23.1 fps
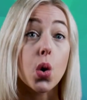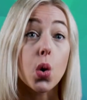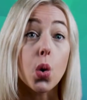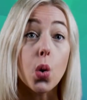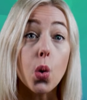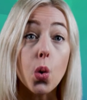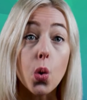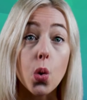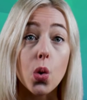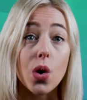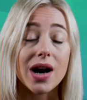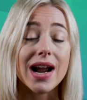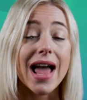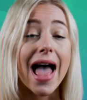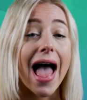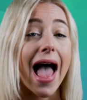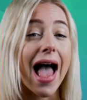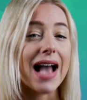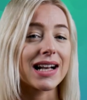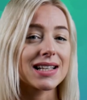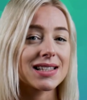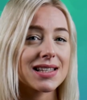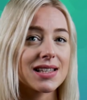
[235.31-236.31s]
or
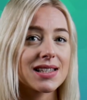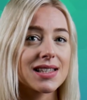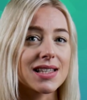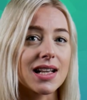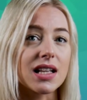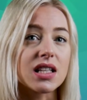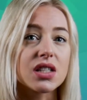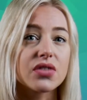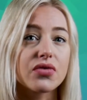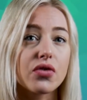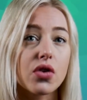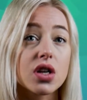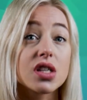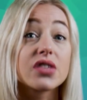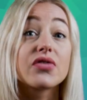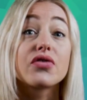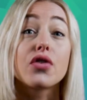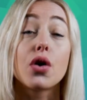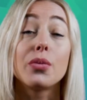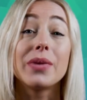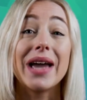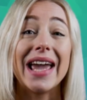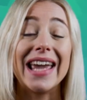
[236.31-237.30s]
access Salesforce
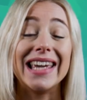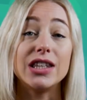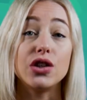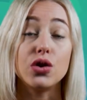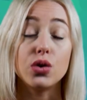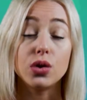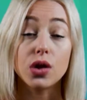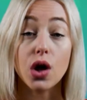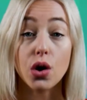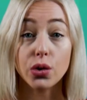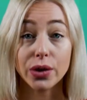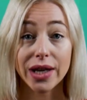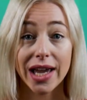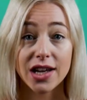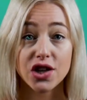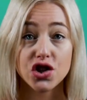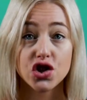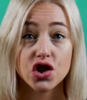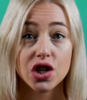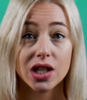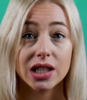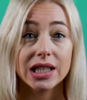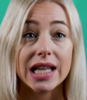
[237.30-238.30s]
from a new
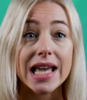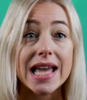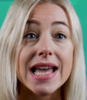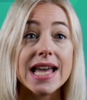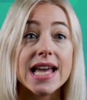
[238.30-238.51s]
location,